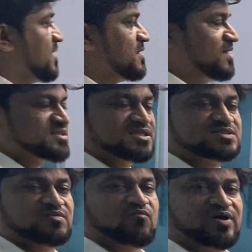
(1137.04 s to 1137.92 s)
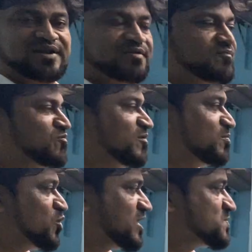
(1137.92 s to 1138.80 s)
This is one
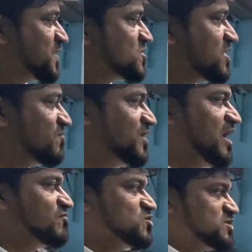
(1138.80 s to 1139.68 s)
more expression. We have to